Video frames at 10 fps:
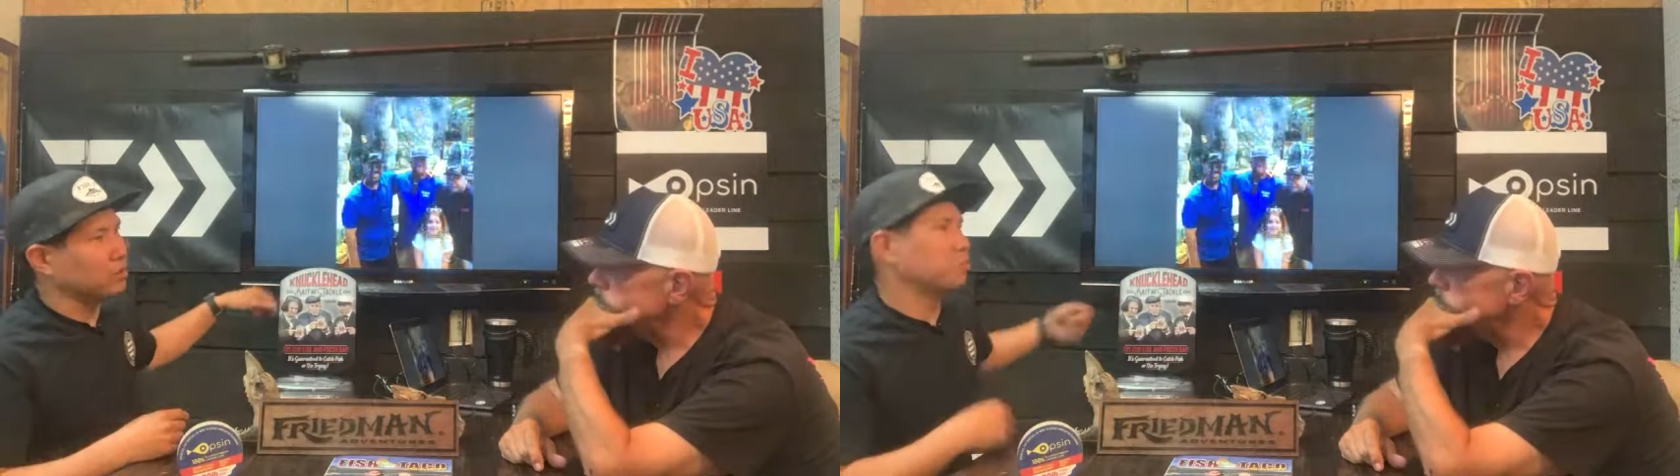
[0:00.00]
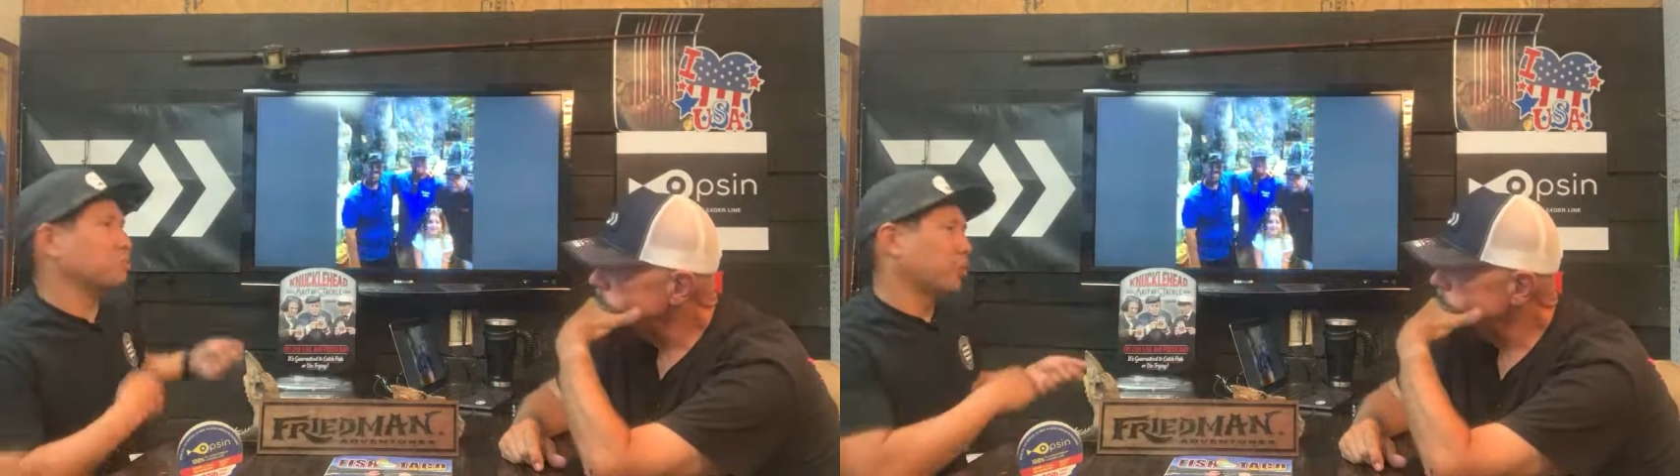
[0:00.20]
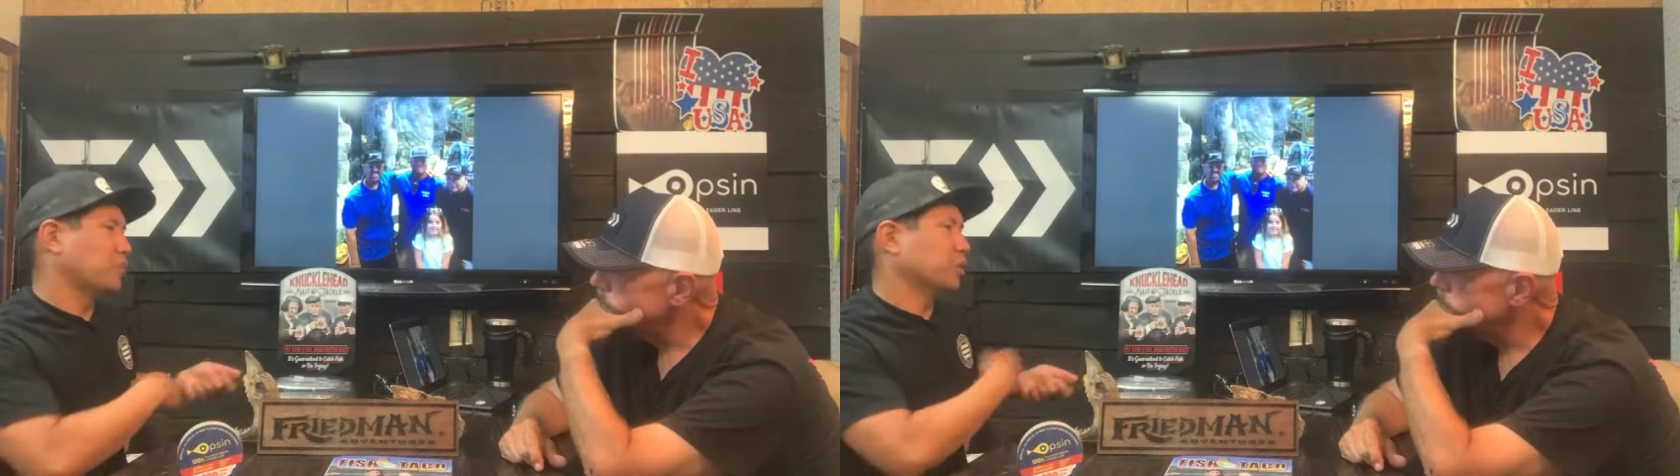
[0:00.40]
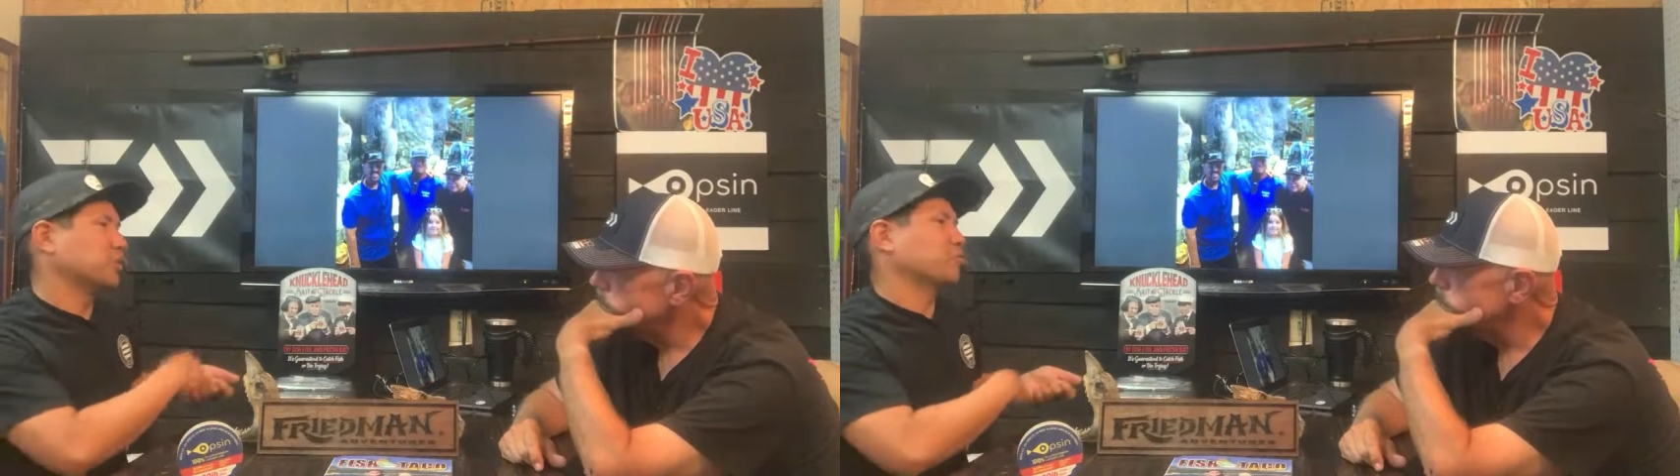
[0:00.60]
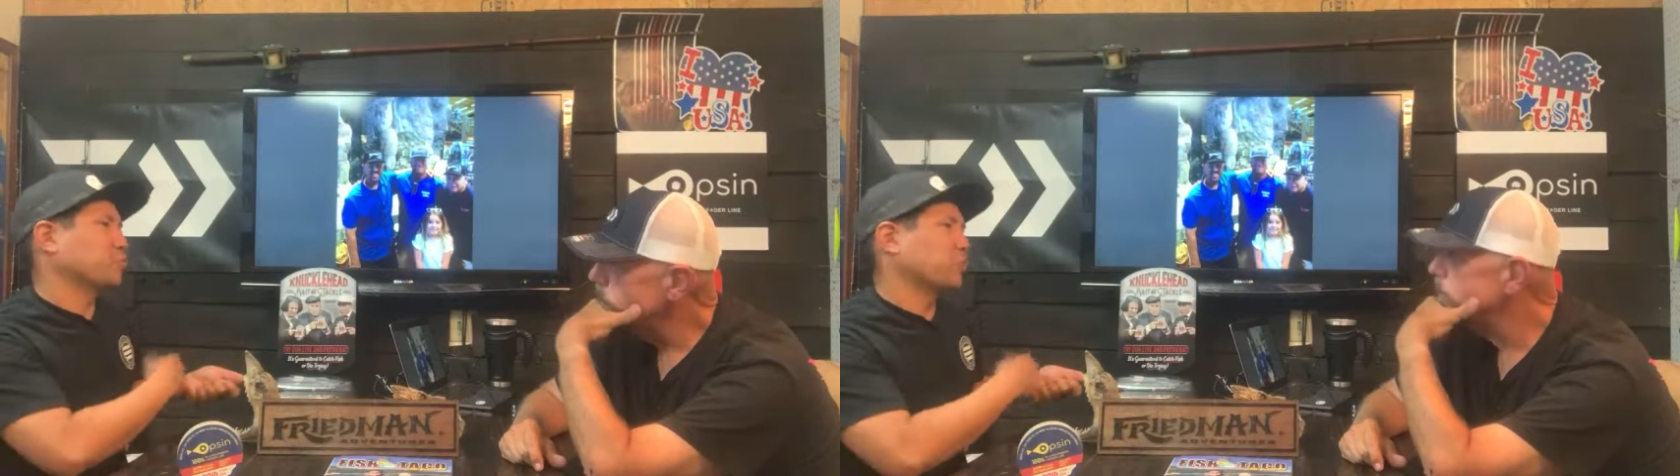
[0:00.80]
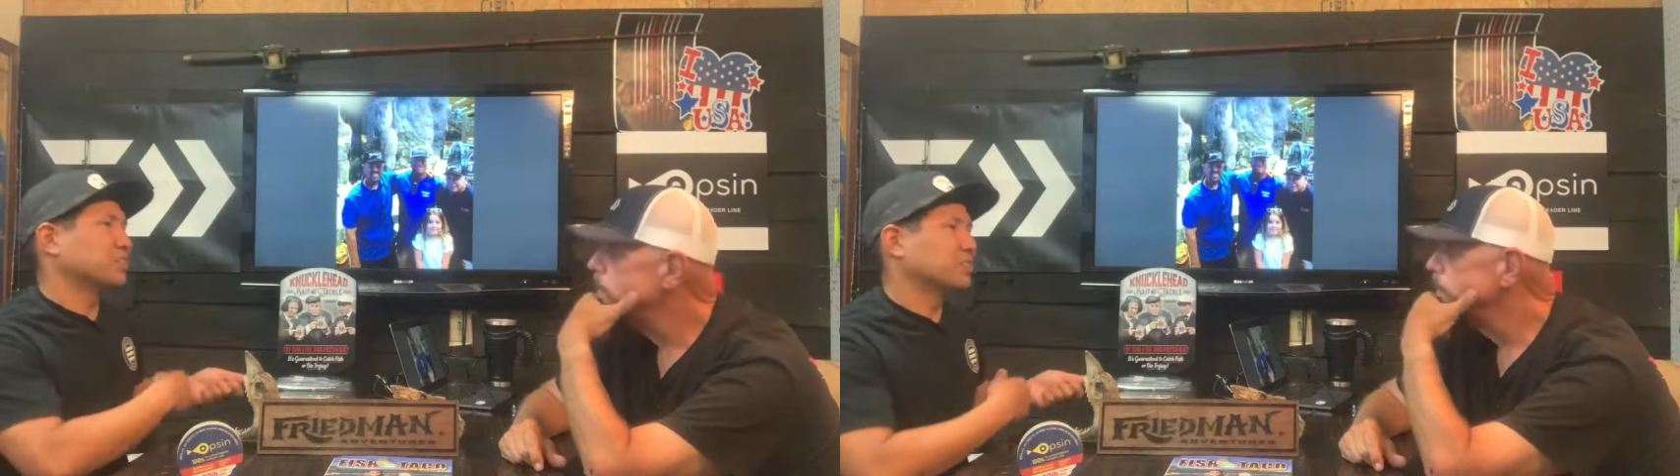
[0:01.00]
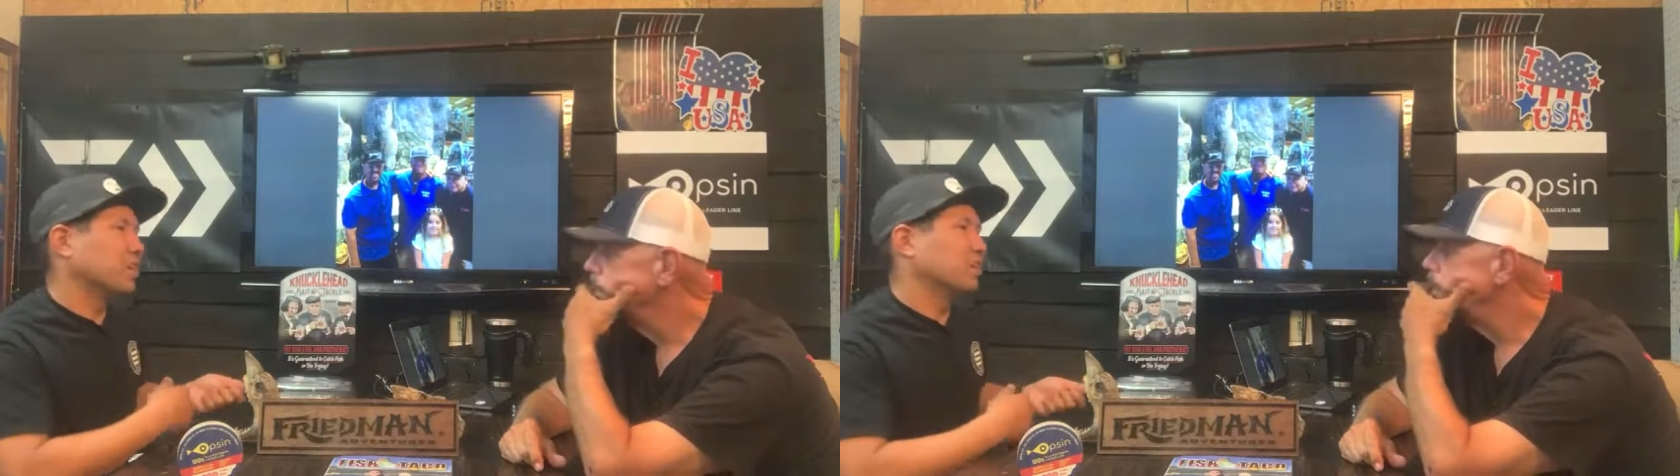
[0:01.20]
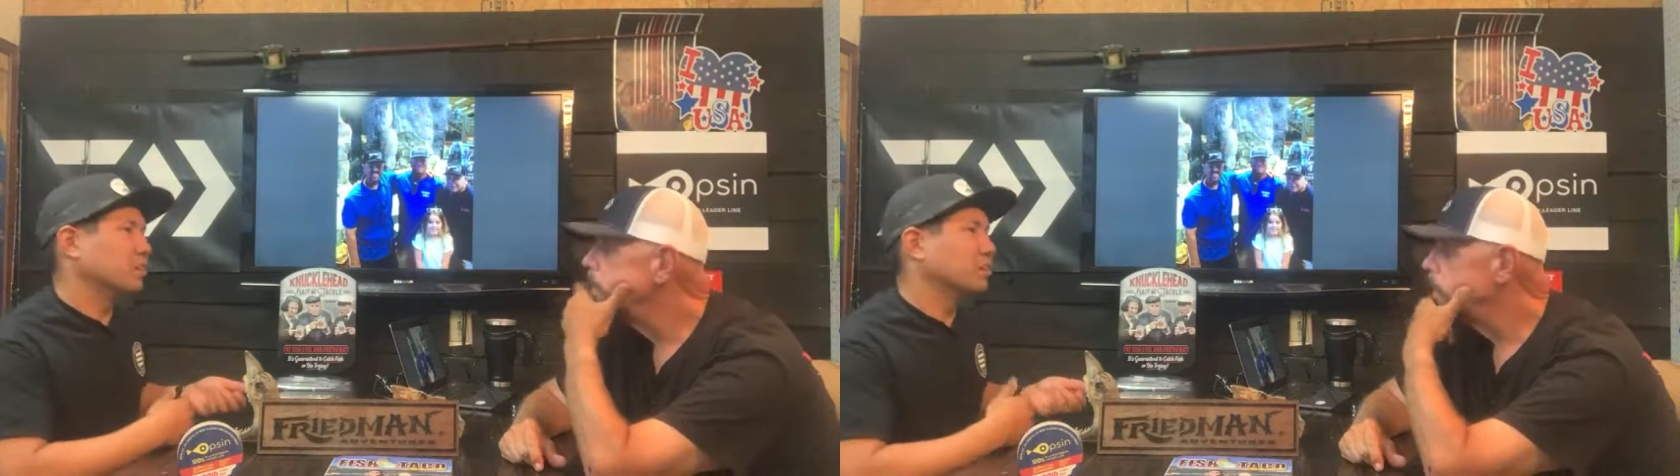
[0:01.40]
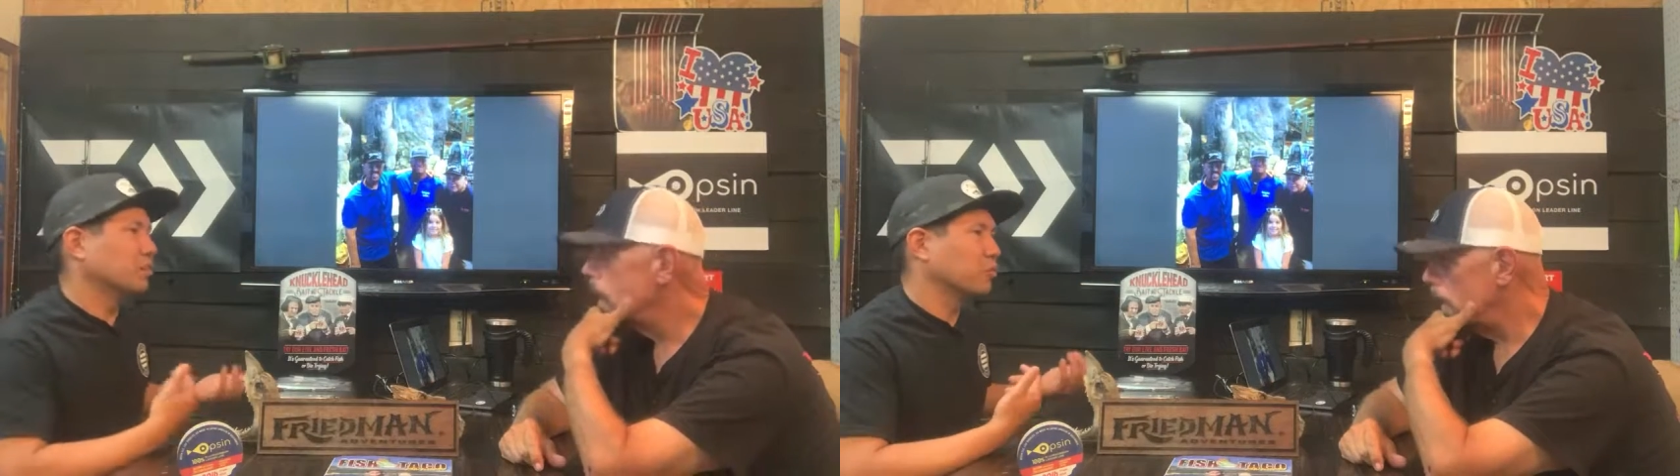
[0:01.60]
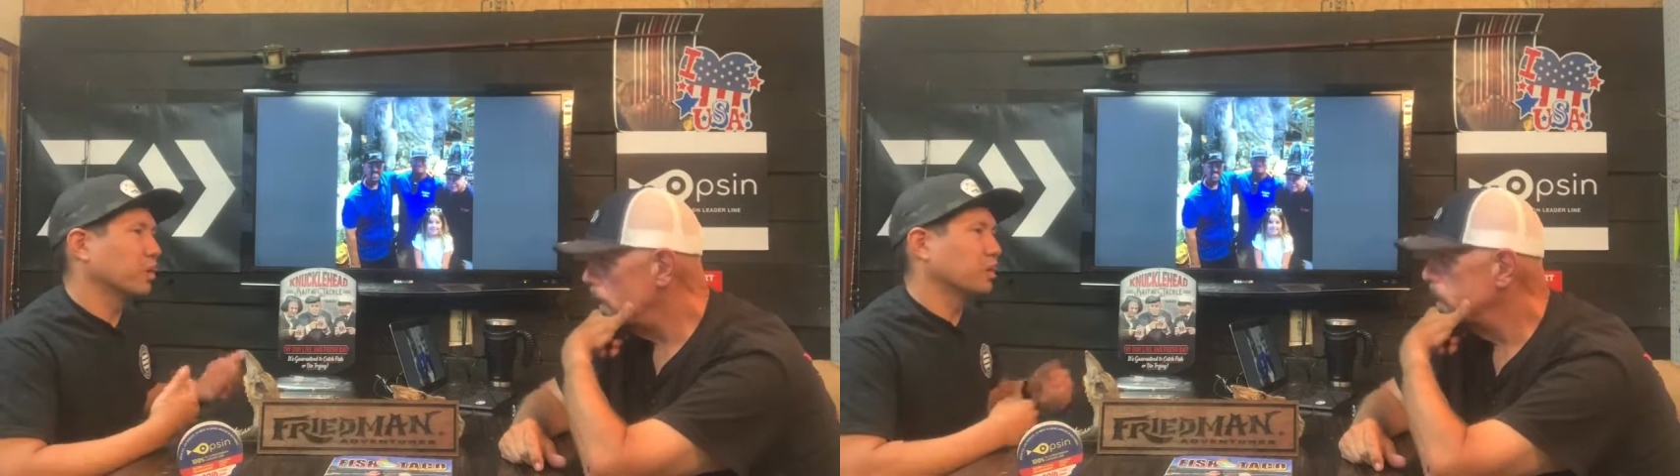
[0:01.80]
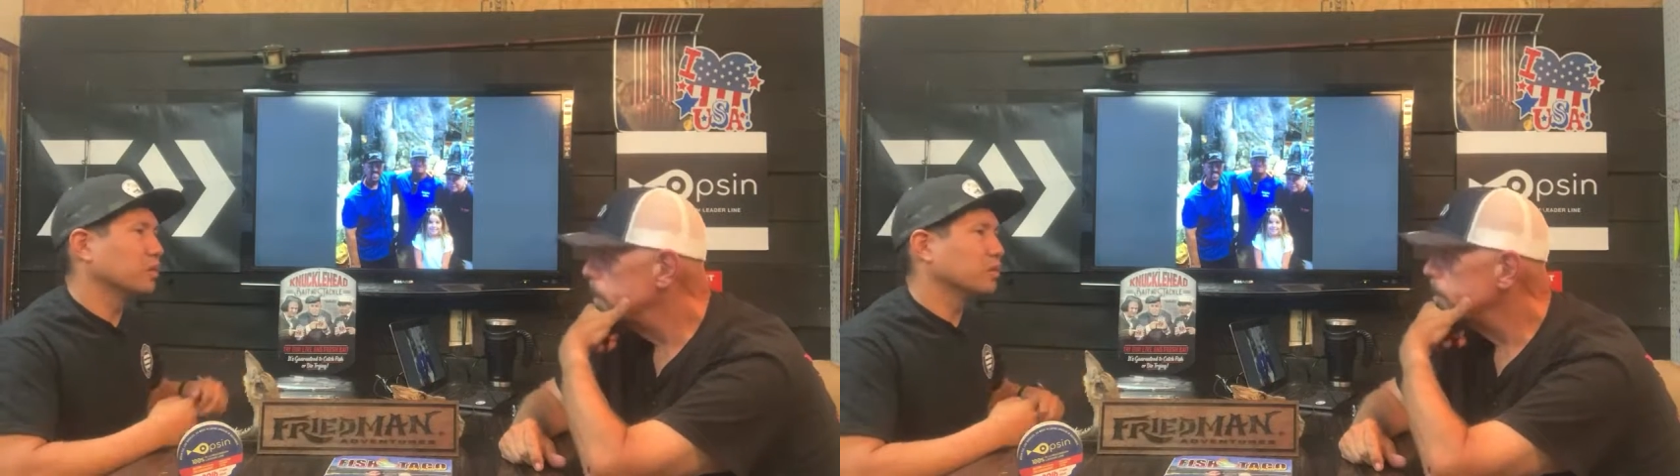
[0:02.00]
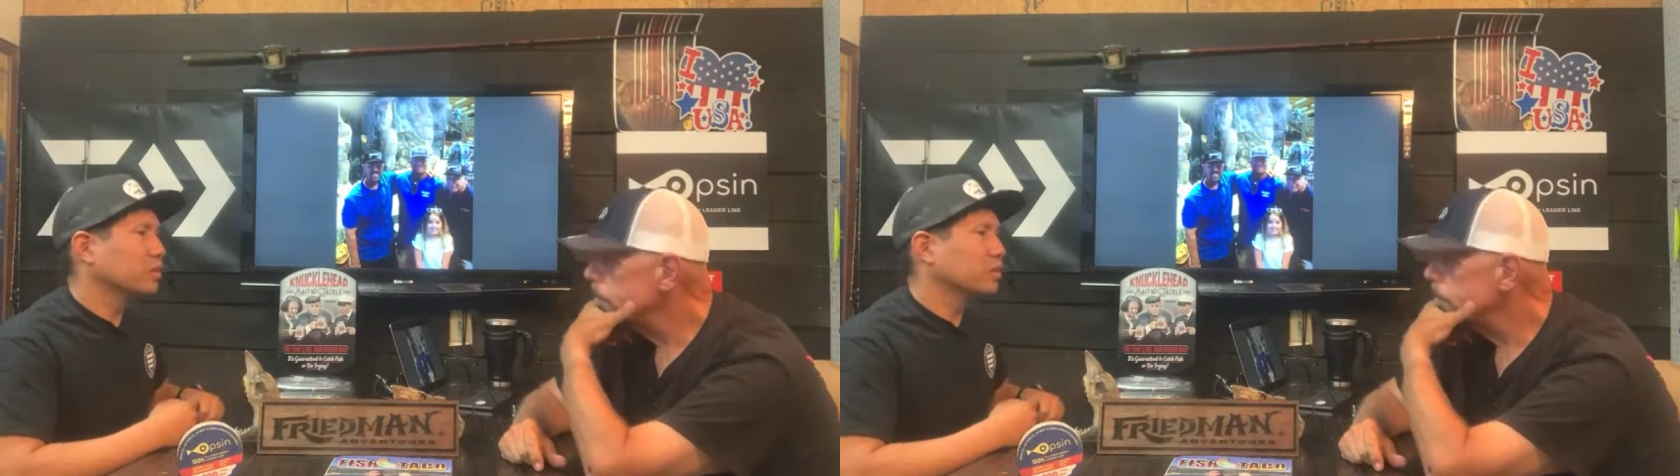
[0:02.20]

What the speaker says: you pretty much have to reset in a way.